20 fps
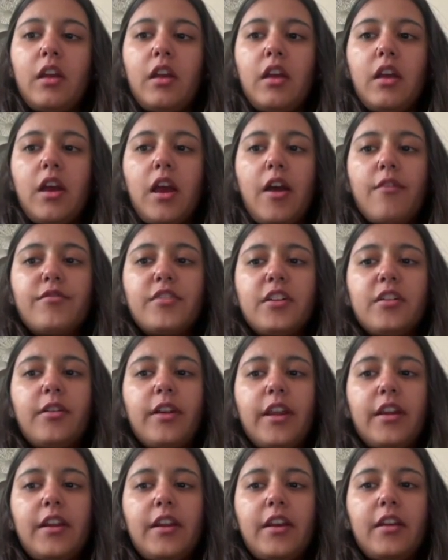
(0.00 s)
After
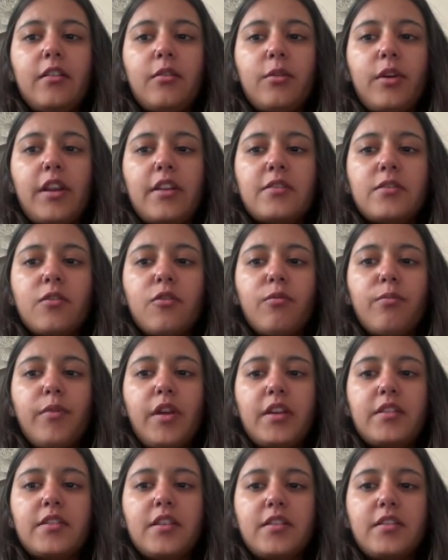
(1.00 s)
grading, Gradescope
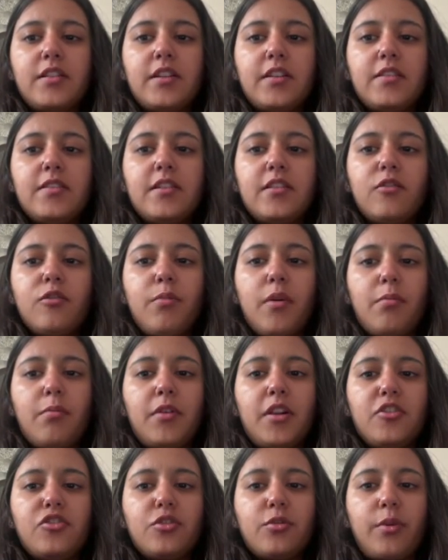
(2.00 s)
makes it easy to
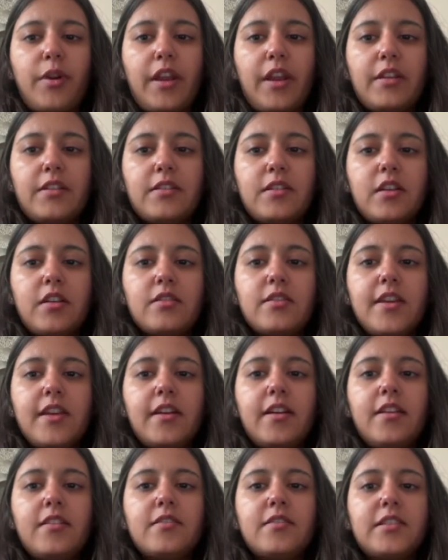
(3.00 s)
publish grades, send
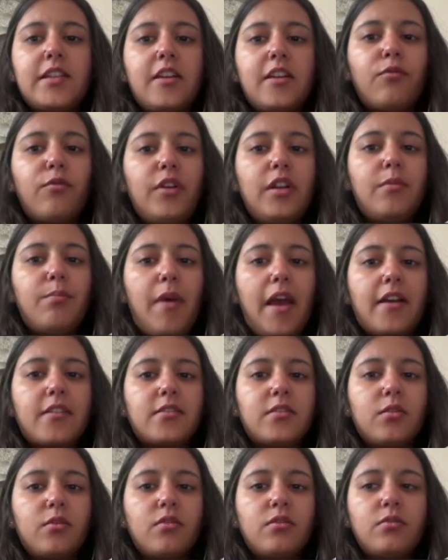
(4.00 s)
instant feedbacks
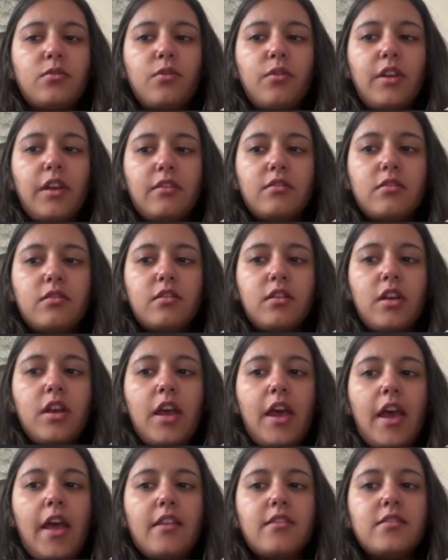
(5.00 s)
to students,
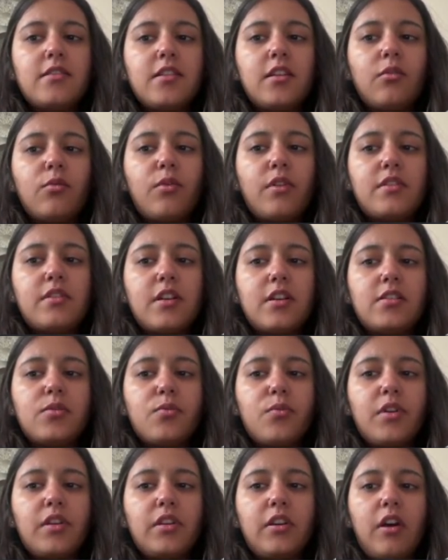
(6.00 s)
and sync results
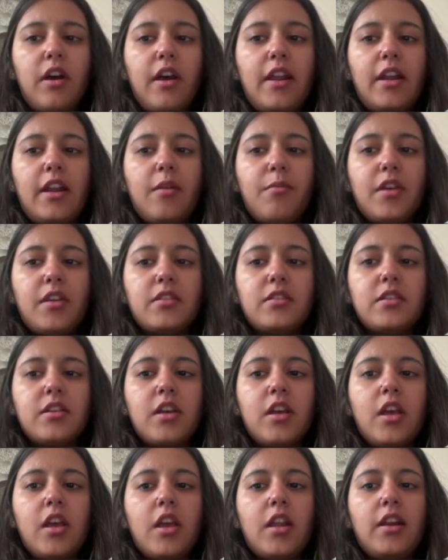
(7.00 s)
with your LMS
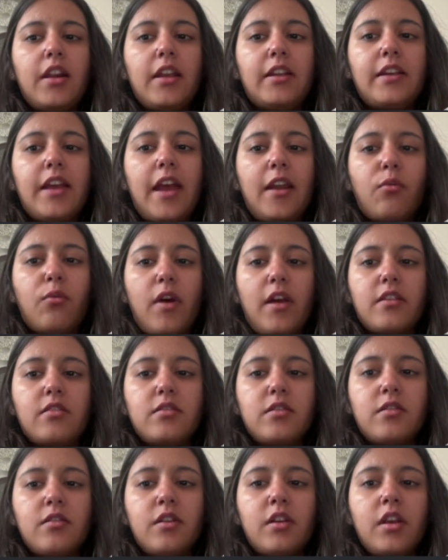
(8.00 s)
like Canvas.
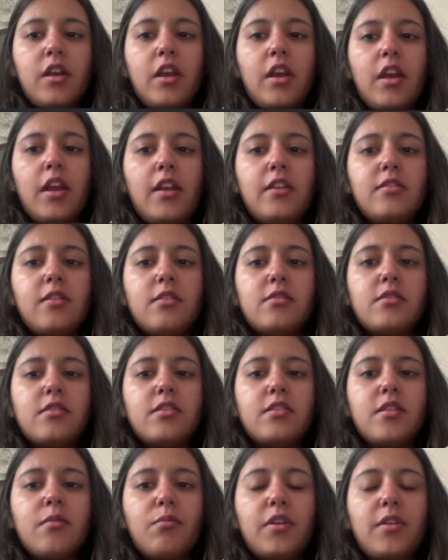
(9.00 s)
It also
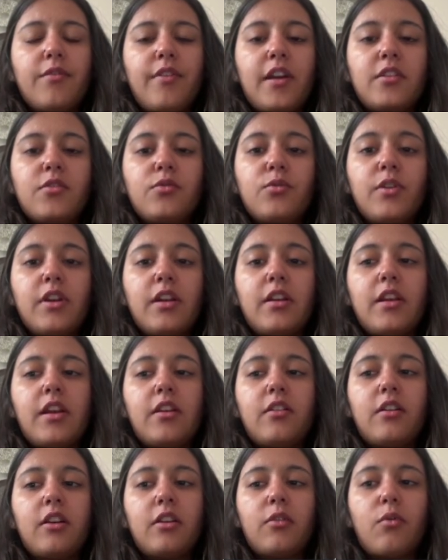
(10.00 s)
simplifies
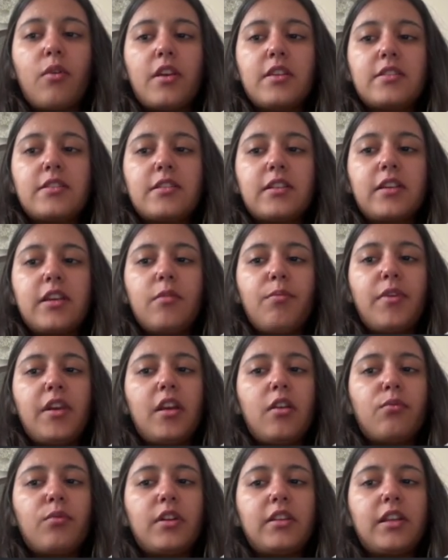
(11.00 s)
regrade requests, keeping
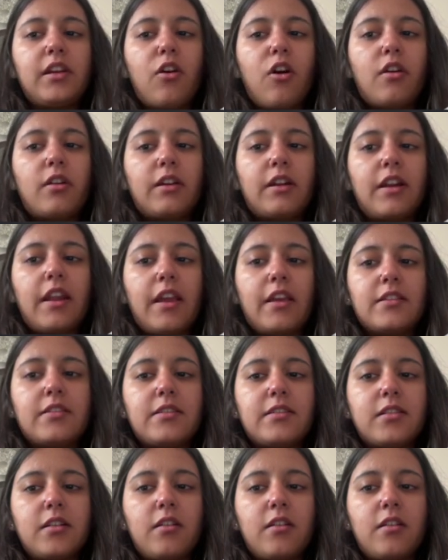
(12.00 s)
everything organized.